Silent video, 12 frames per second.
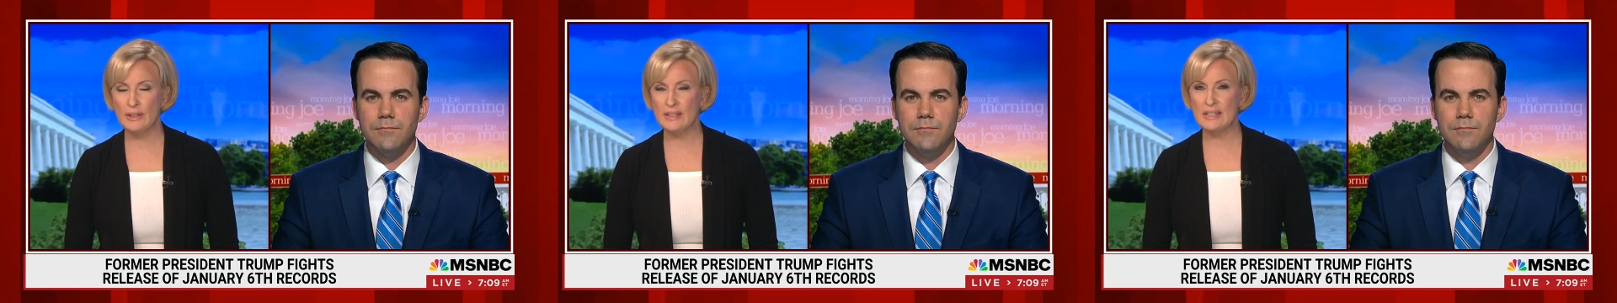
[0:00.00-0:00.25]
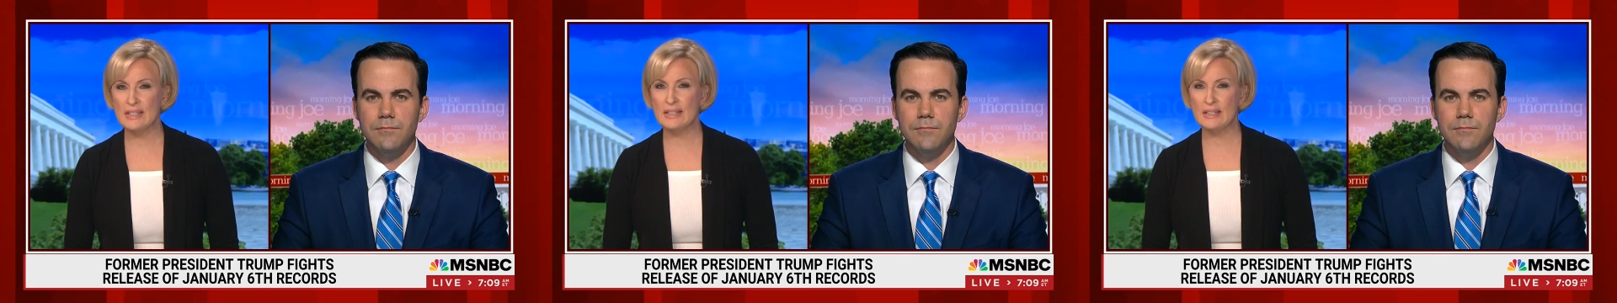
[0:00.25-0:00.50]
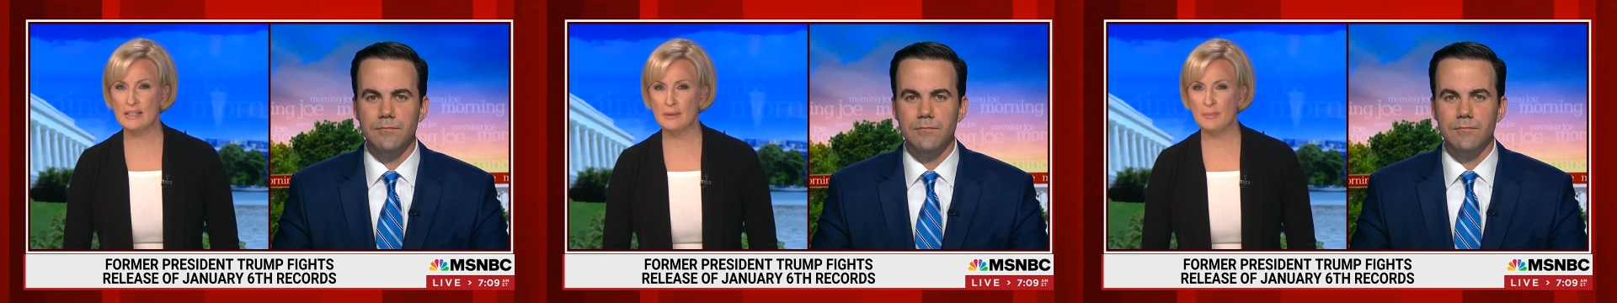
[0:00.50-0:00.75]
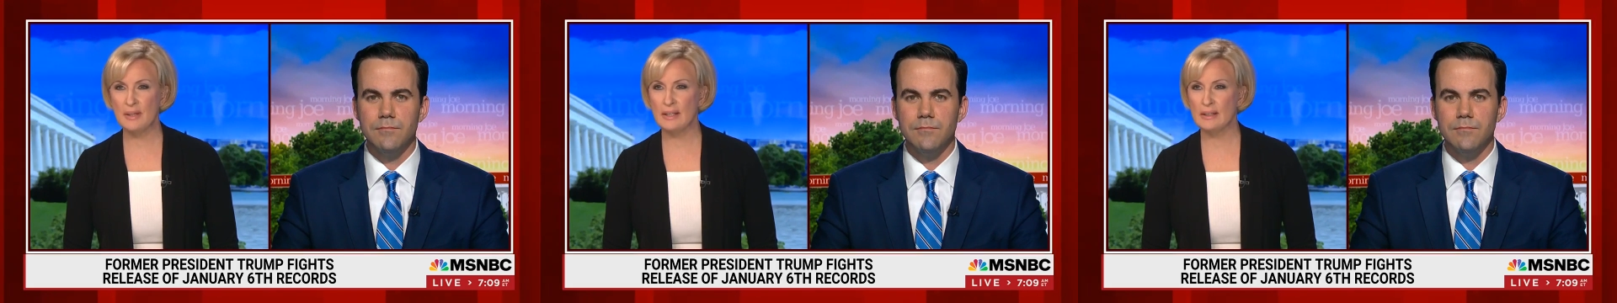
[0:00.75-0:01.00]
Speaker 1: seen
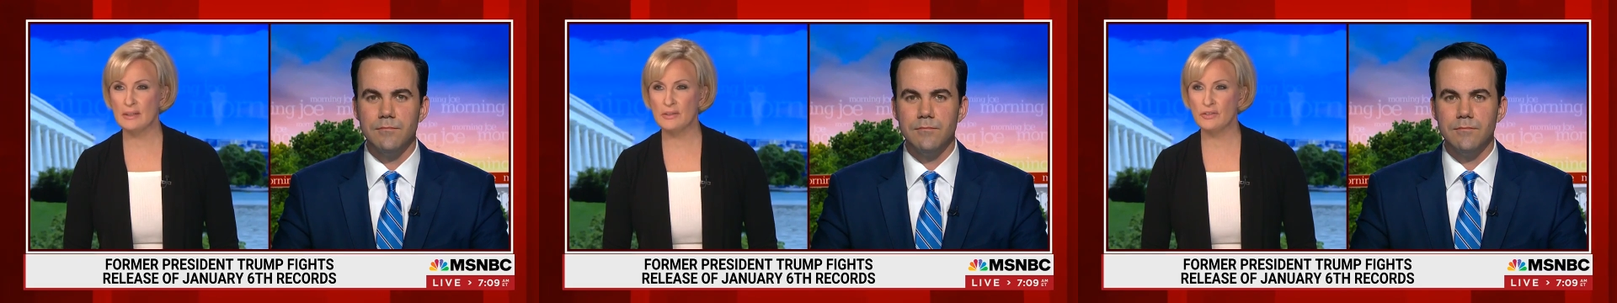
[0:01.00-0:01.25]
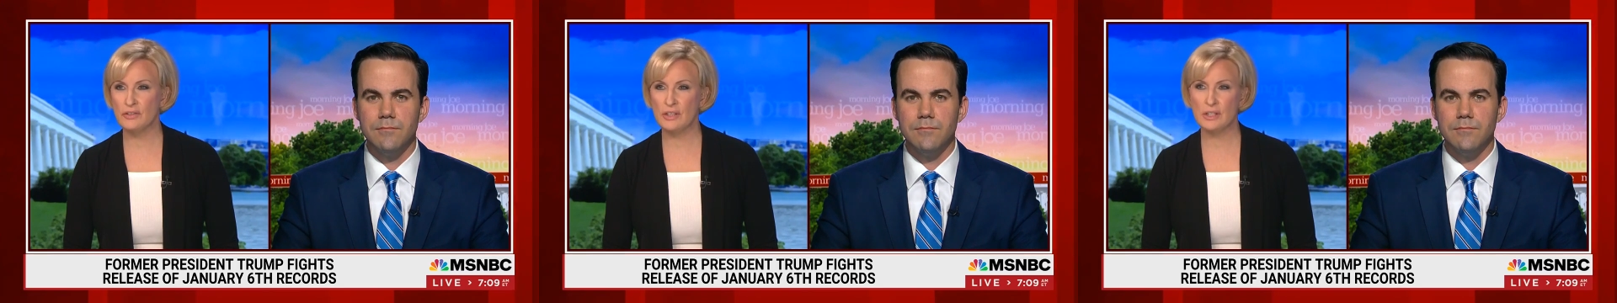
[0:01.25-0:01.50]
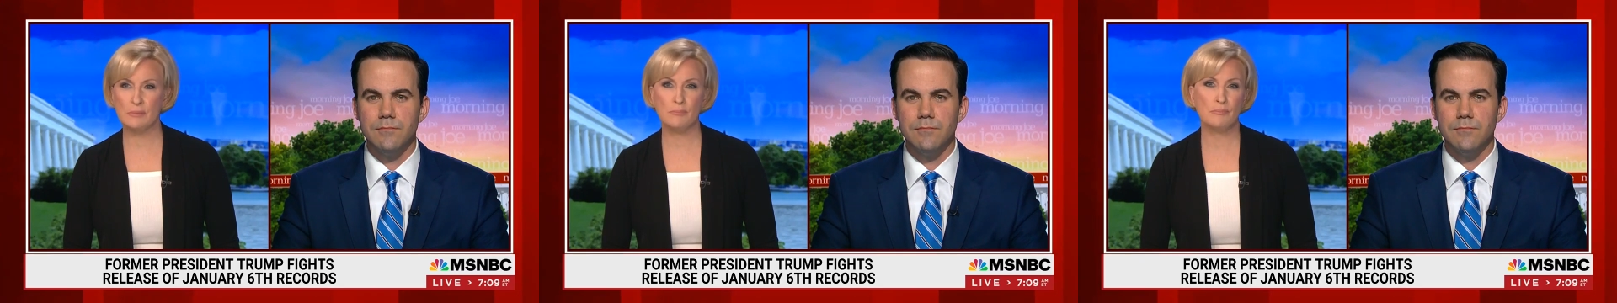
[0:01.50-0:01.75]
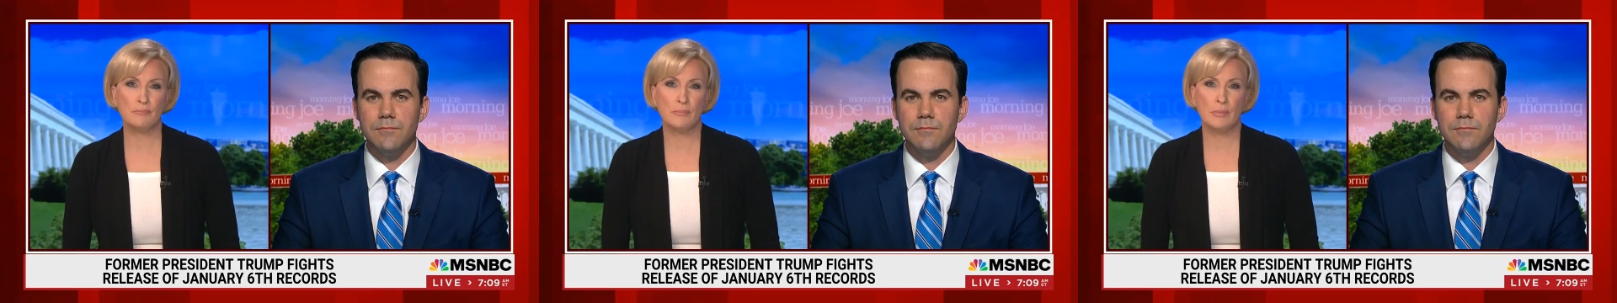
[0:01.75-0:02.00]
subpoenas just
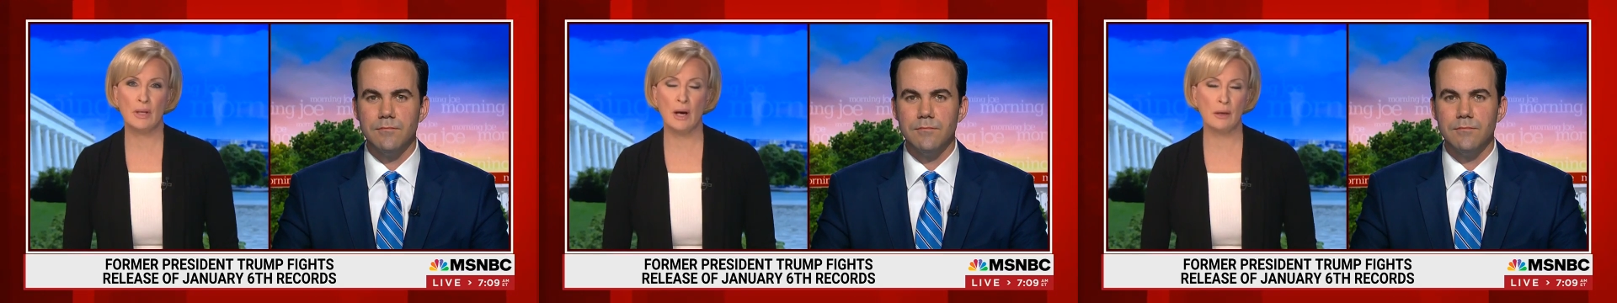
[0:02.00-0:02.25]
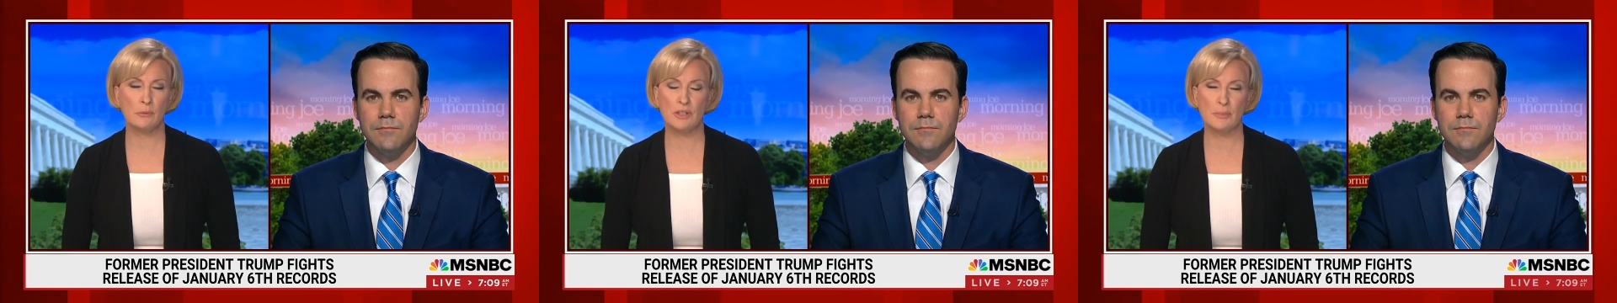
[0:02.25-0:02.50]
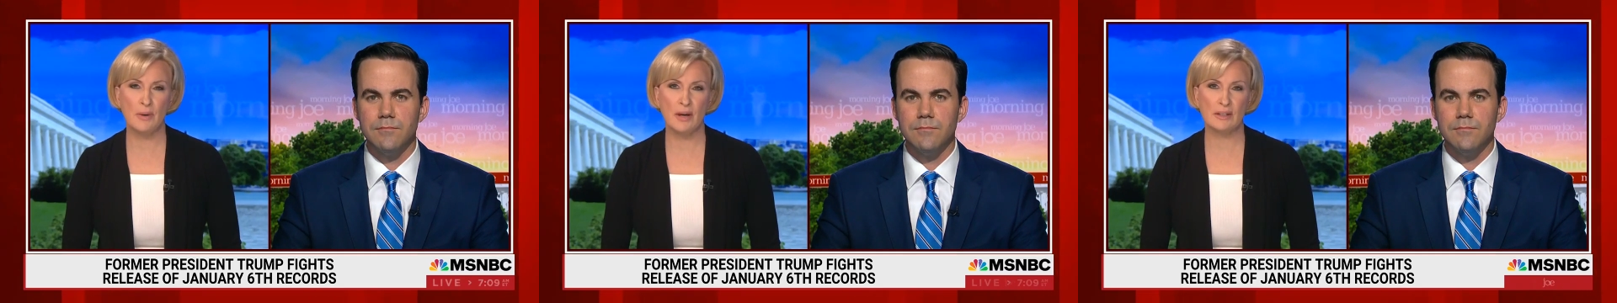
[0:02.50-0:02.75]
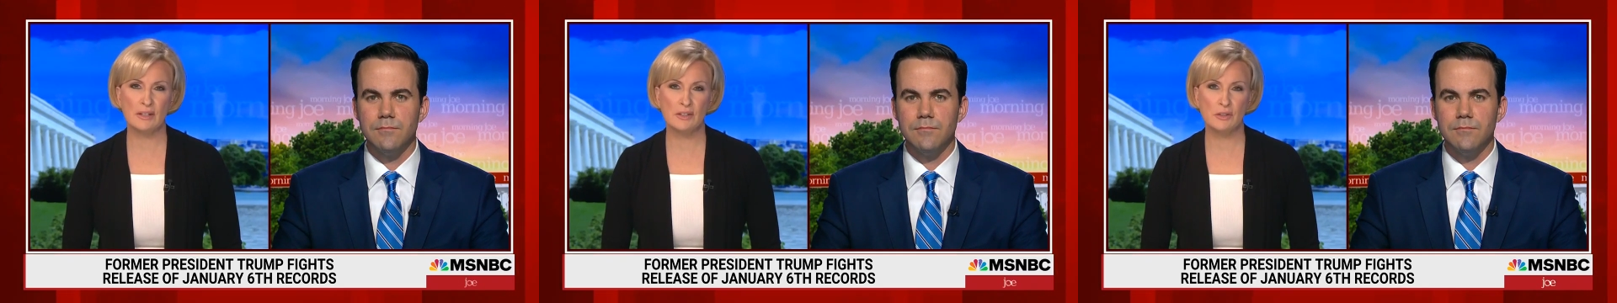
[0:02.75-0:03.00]
not
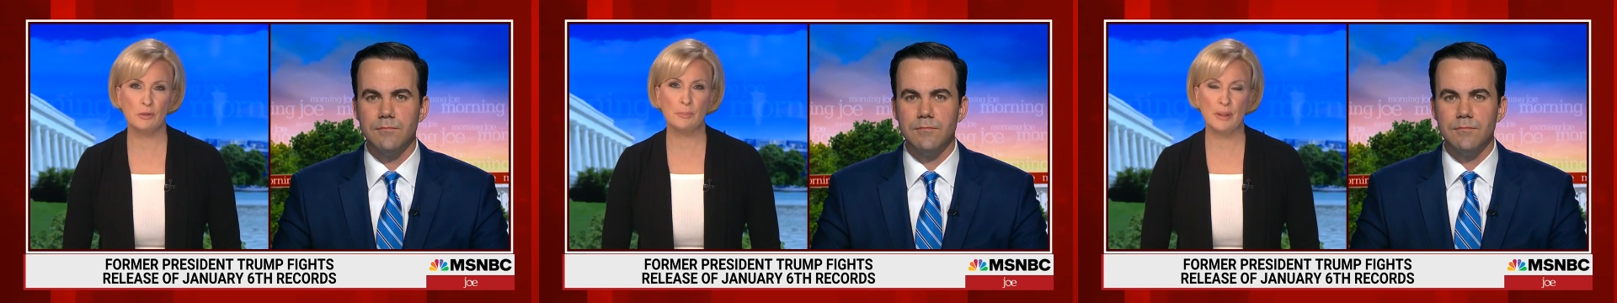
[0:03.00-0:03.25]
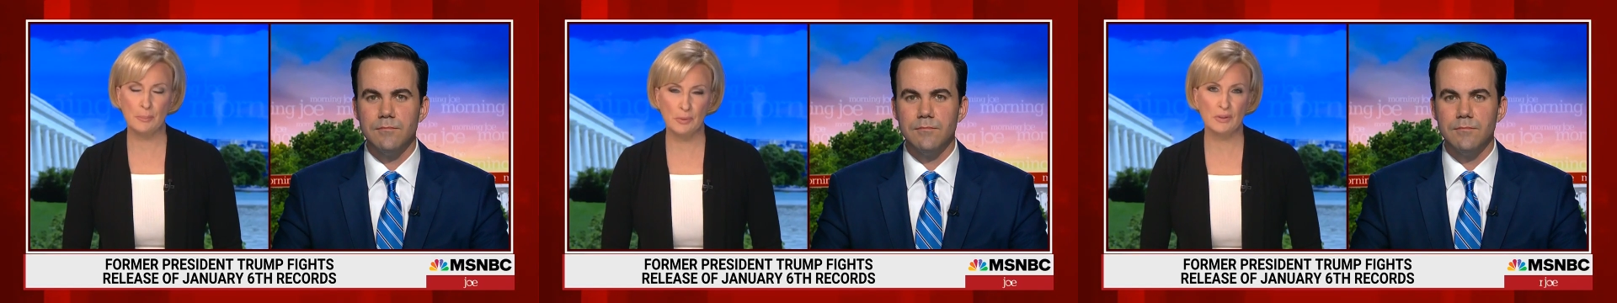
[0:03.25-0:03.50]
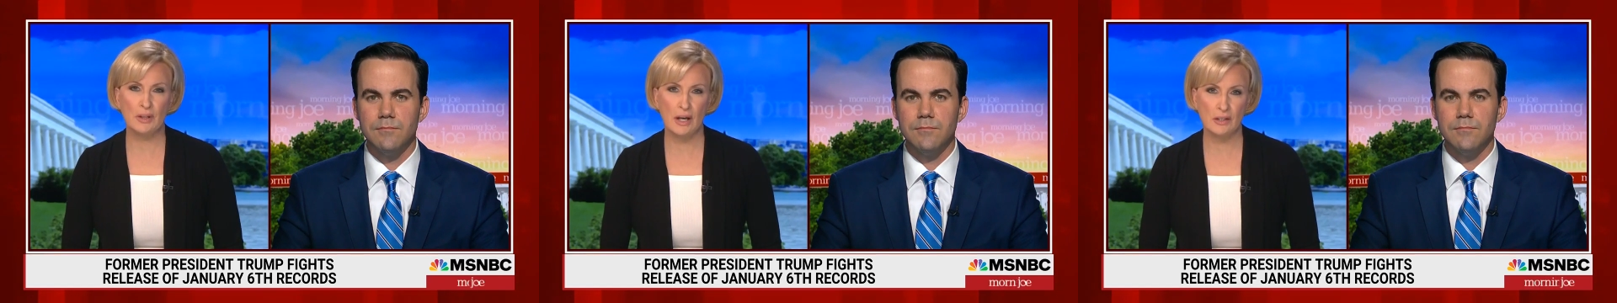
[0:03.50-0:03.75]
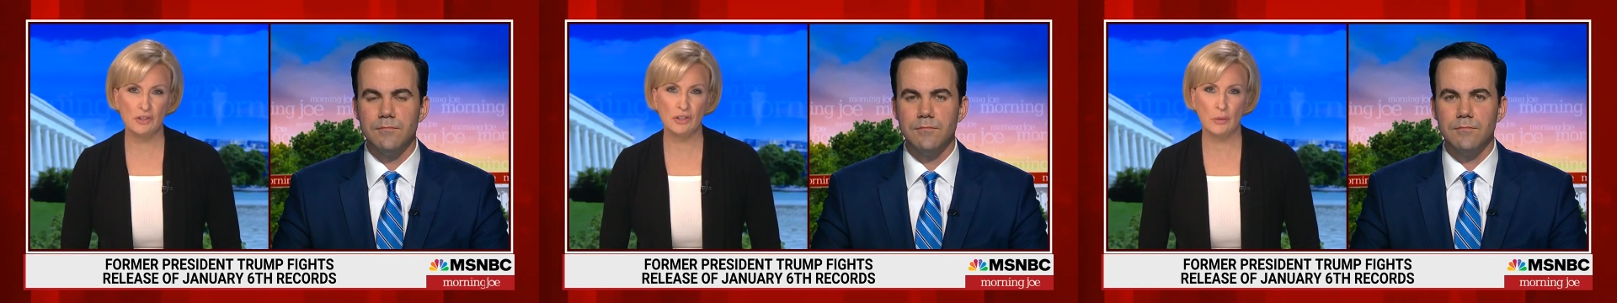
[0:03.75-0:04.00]
responded to, people
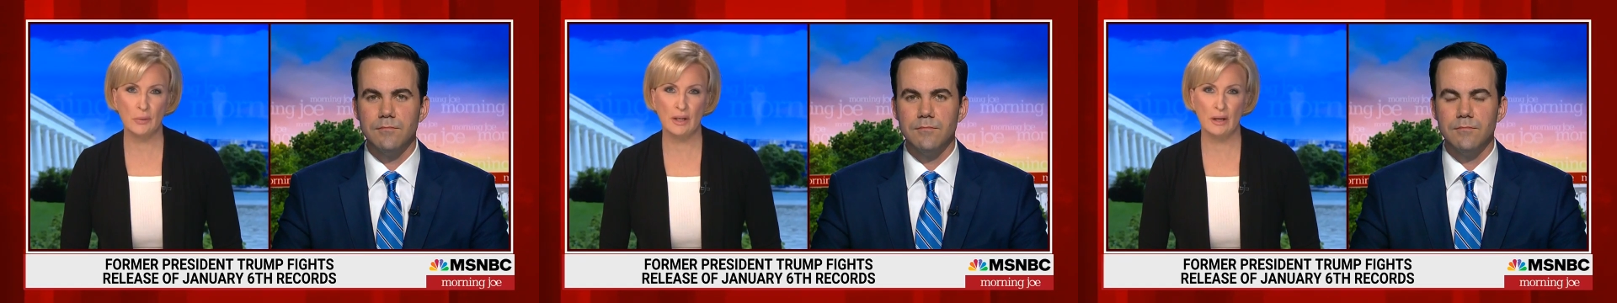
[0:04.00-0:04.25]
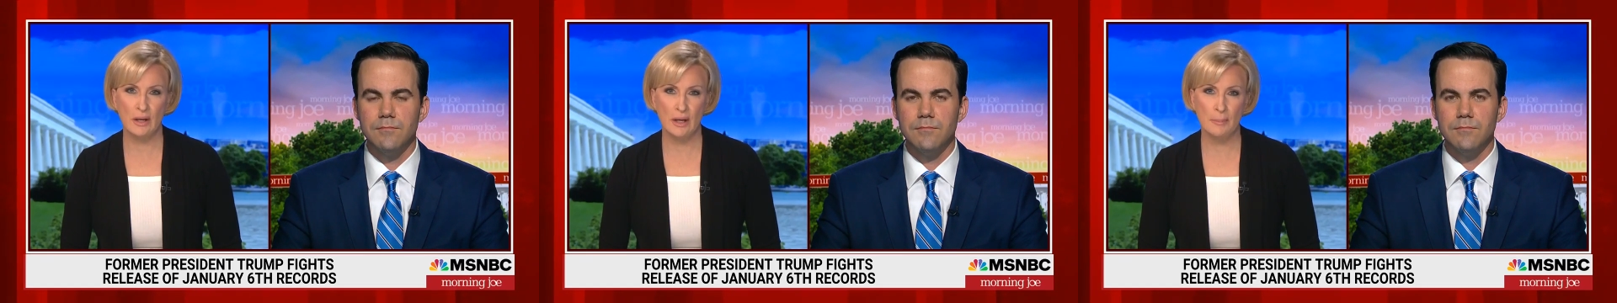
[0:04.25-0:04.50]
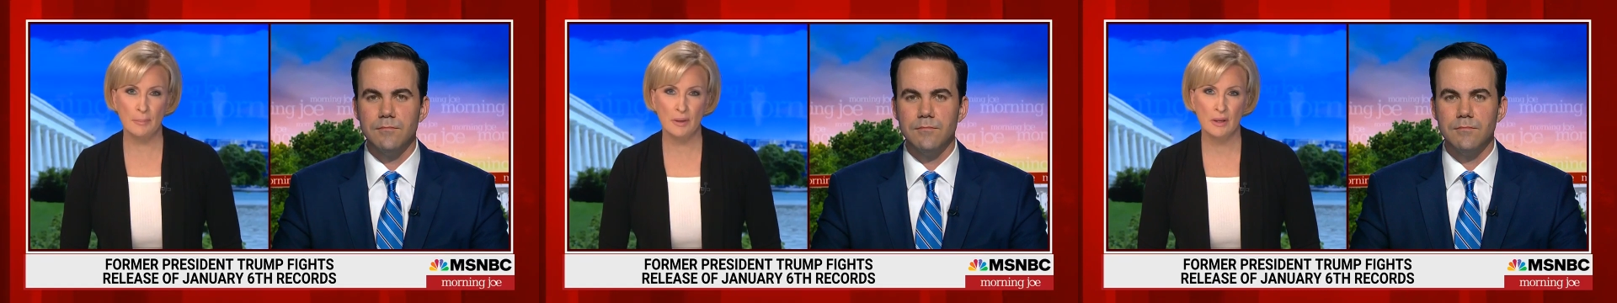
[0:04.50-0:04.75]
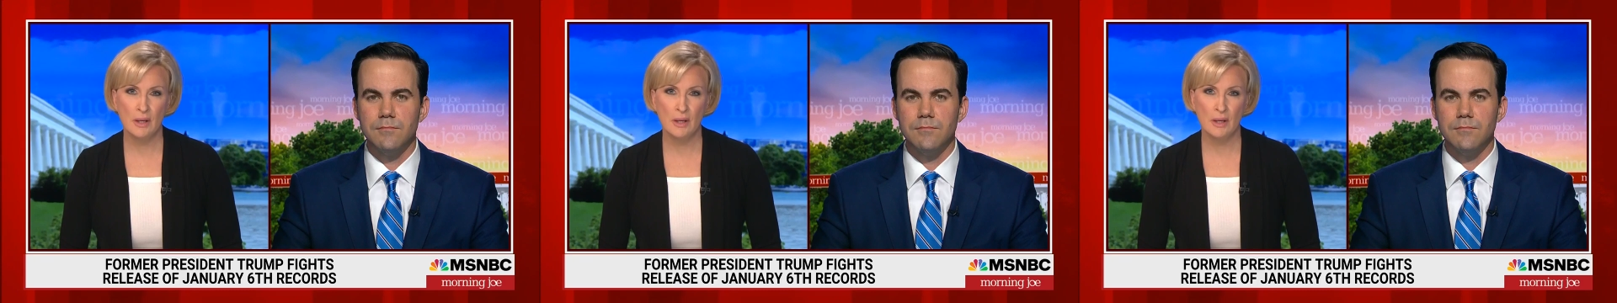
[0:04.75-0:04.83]
not showing up